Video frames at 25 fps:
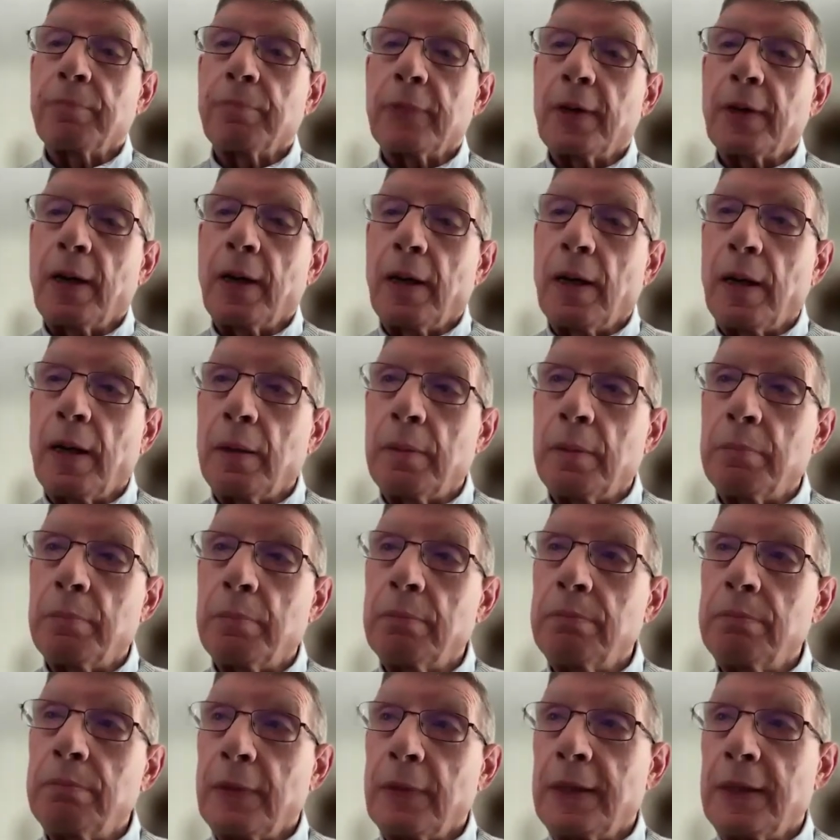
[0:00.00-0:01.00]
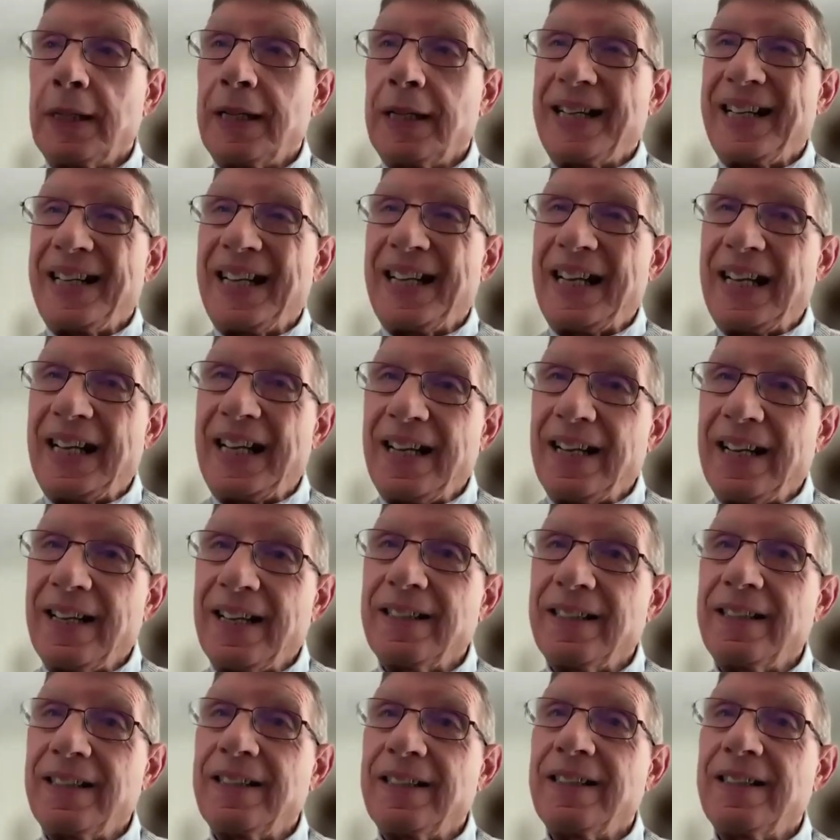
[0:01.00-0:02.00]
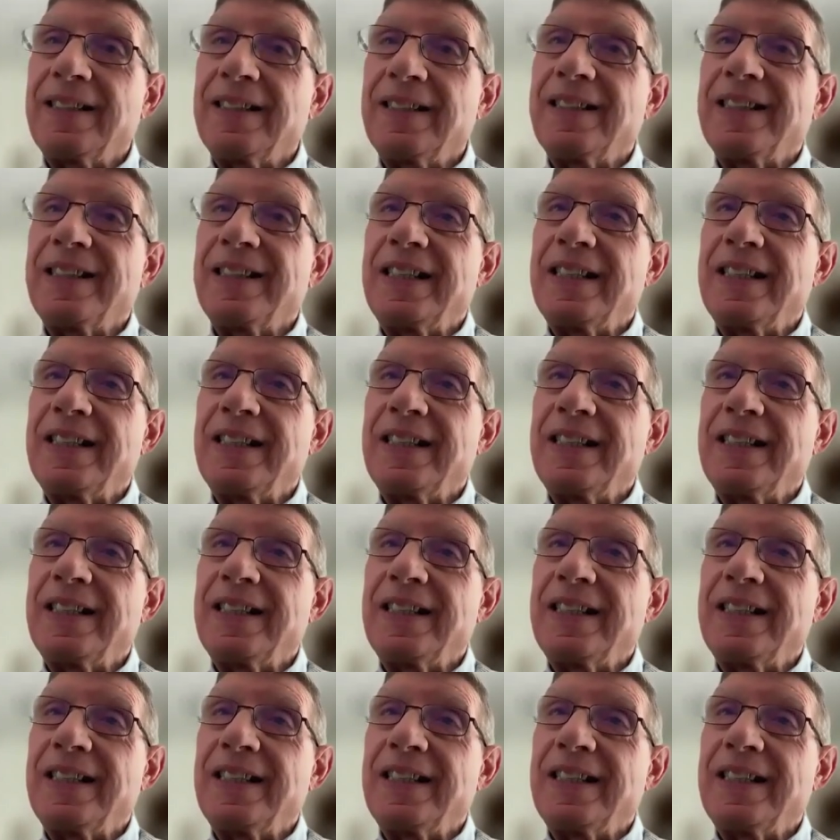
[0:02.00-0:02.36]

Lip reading: and